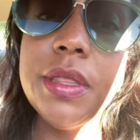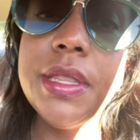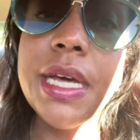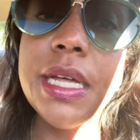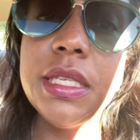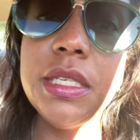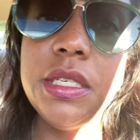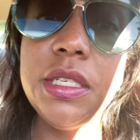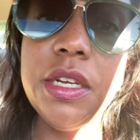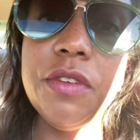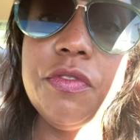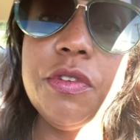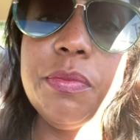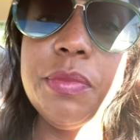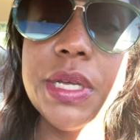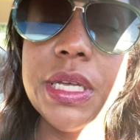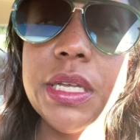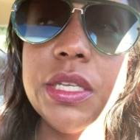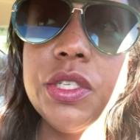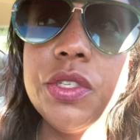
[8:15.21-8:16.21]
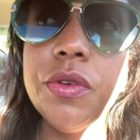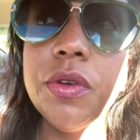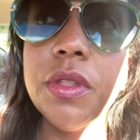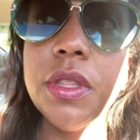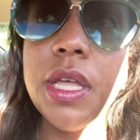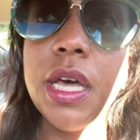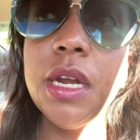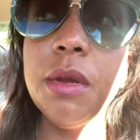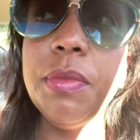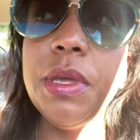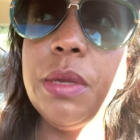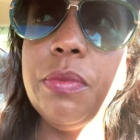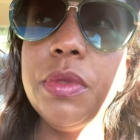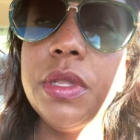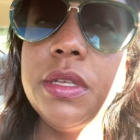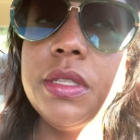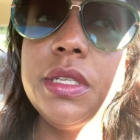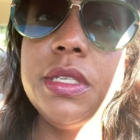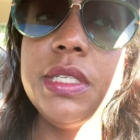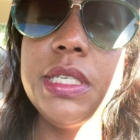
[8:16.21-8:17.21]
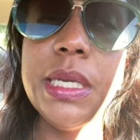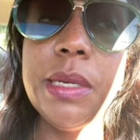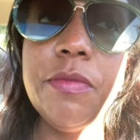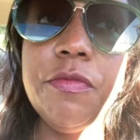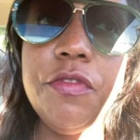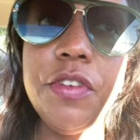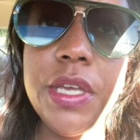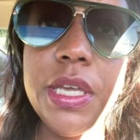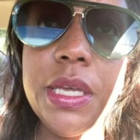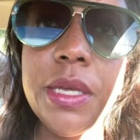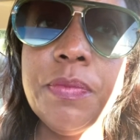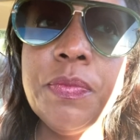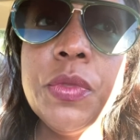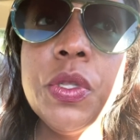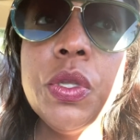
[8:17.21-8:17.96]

that's different, because there are a lot of people in the DMV